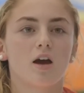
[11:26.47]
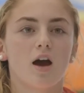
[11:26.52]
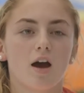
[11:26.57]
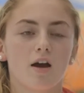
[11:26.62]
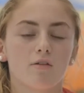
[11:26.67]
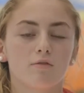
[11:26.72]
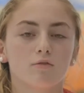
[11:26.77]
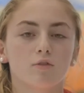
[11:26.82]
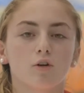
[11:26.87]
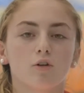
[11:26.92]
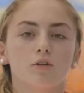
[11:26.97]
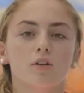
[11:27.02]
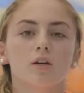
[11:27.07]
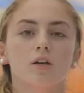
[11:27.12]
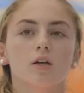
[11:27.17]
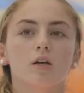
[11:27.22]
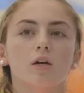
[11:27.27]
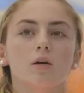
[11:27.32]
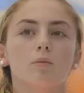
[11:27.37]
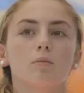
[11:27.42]
I've known
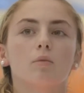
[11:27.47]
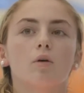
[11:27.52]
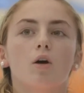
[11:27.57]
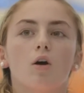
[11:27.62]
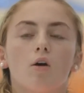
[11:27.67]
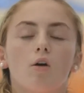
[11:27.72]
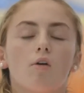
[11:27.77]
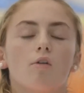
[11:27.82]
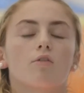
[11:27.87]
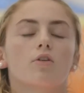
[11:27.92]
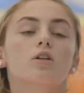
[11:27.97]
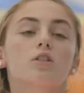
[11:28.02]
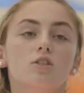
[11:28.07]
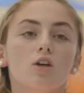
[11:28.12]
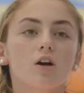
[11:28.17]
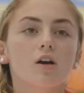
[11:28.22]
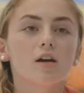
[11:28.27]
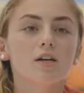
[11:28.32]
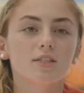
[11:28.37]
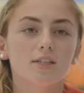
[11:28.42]
him for as
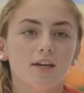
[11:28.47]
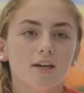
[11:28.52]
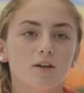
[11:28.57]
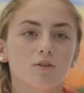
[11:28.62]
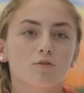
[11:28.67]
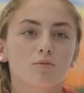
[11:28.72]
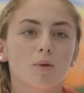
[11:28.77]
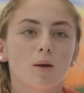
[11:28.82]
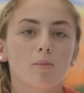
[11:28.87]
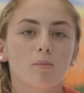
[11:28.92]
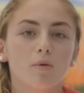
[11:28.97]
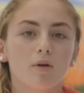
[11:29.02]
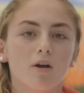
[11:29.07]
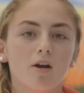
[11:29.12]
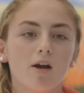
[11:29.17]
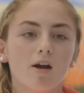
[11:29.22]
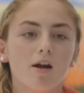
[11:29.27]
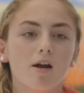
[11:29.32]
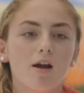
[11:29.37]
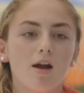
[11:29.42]
long as I can
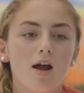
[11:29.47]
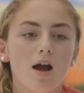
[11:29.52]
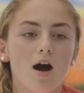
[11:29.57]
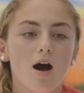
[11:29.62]
remember.